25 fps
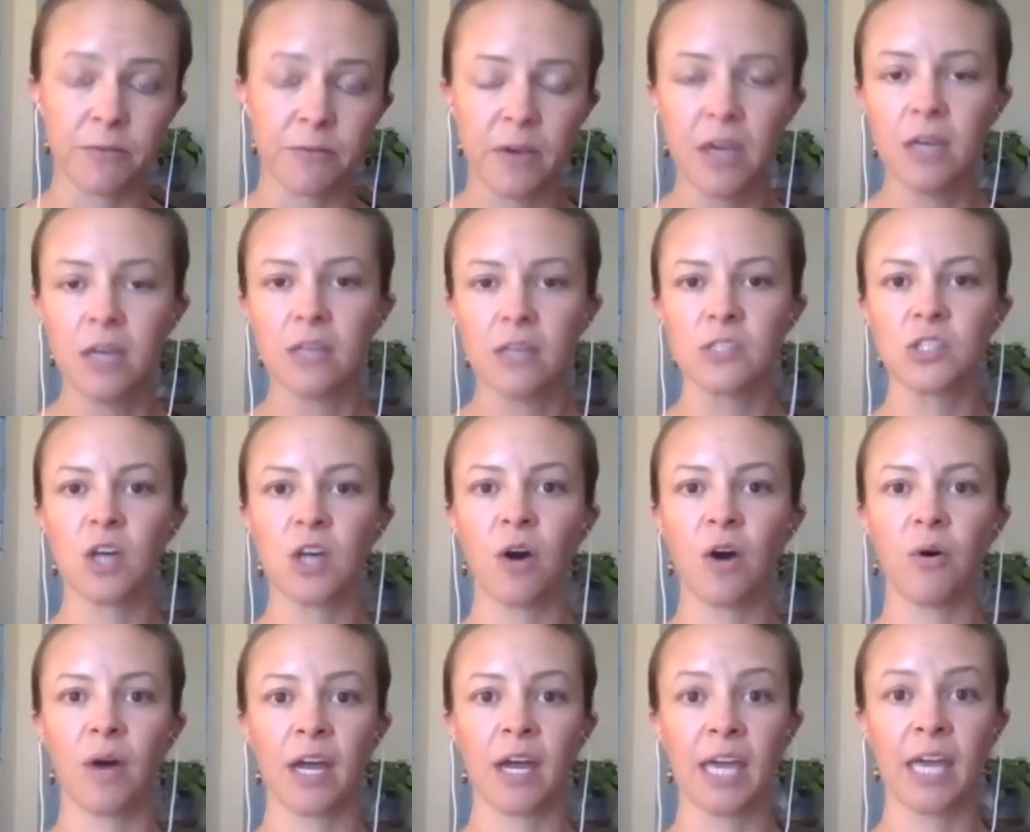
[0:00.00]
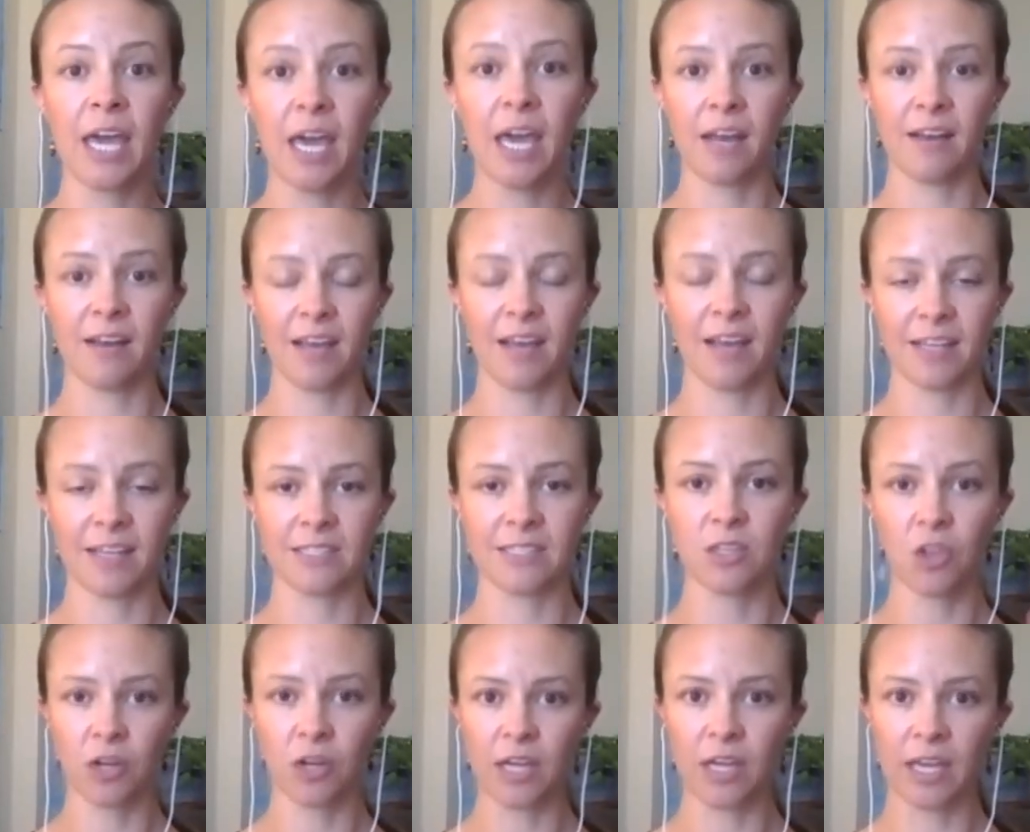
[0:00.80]
So again, it's
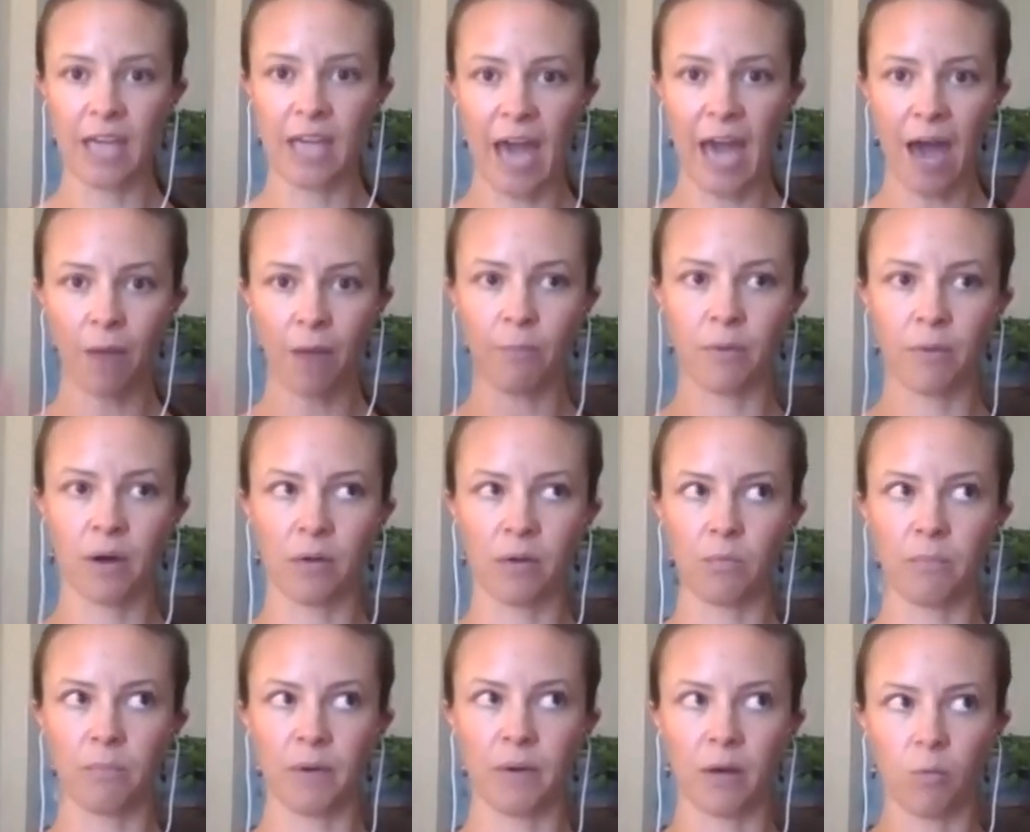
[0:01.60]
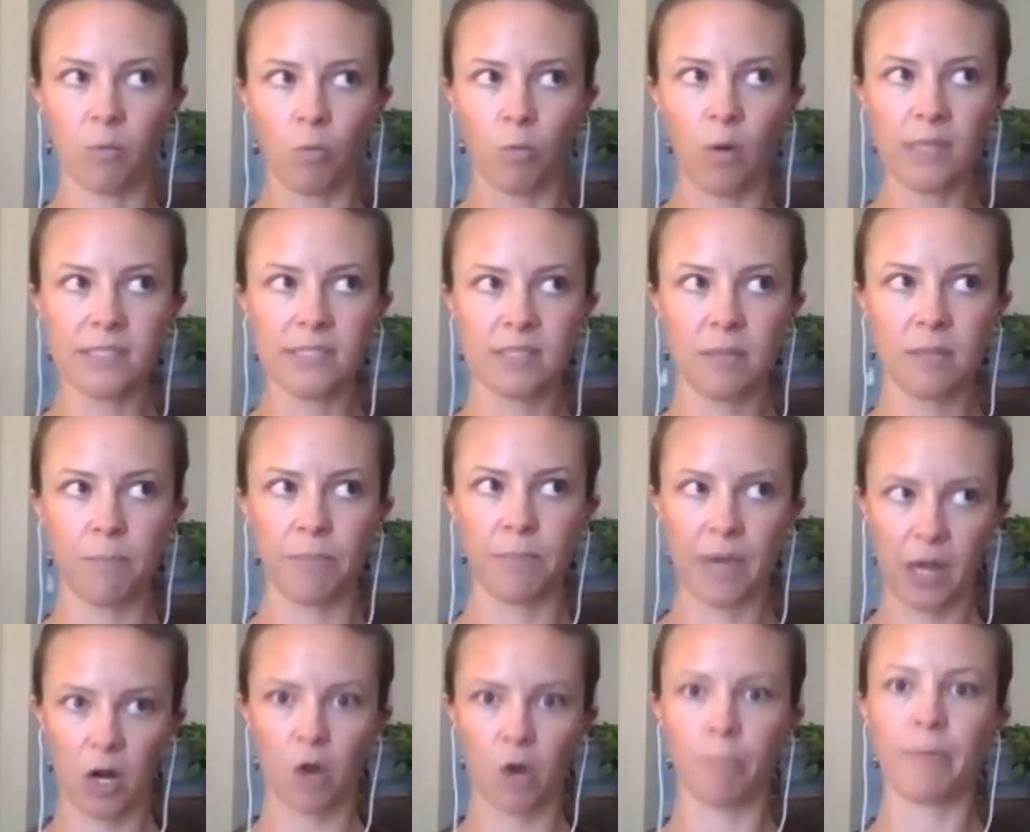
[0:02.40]
looking at, but, but what's the
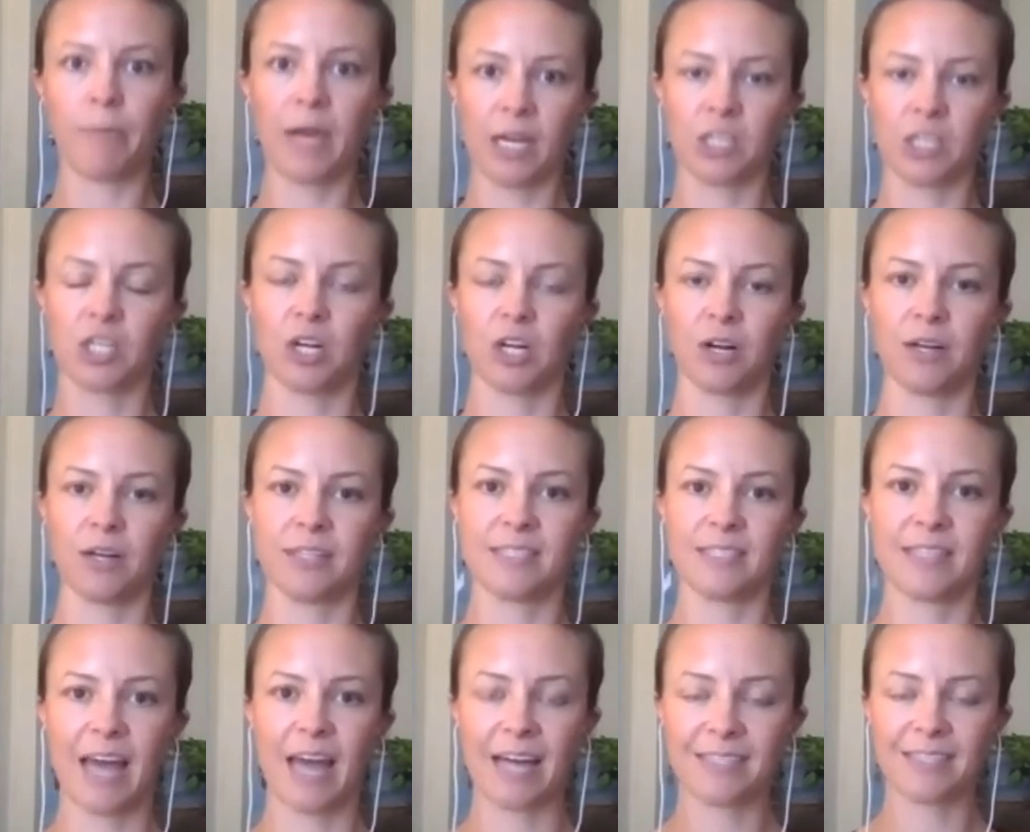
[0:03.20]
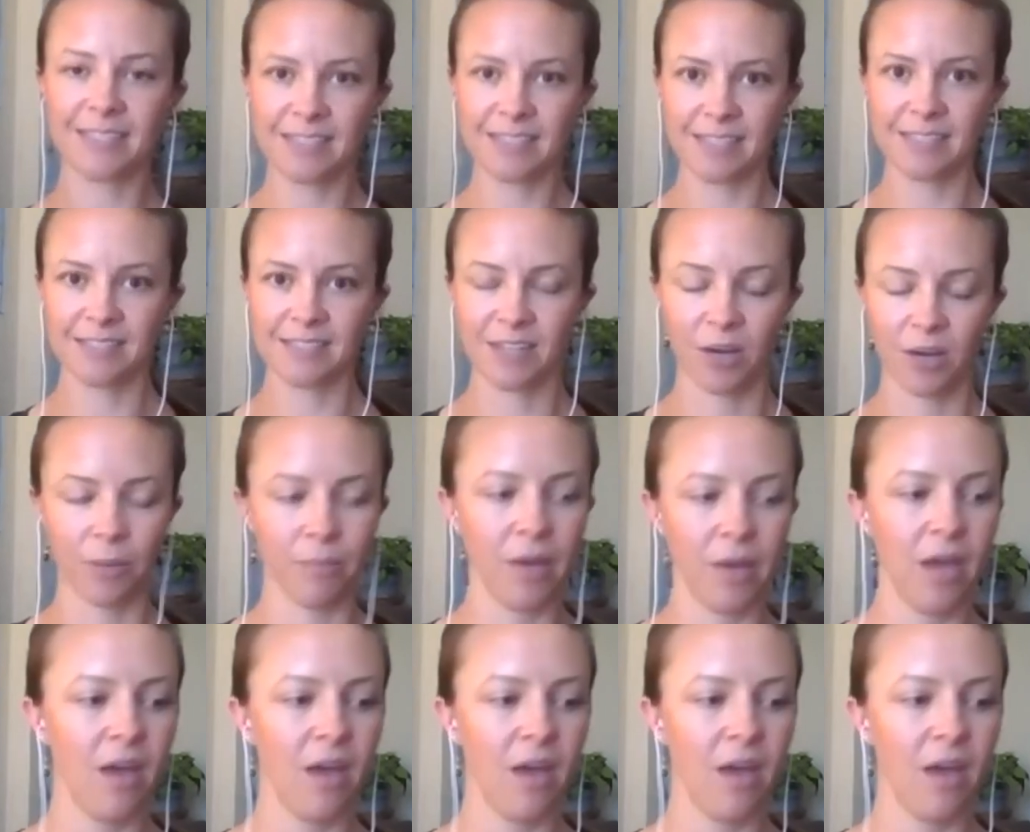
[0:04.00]
bigger picture? It's that system.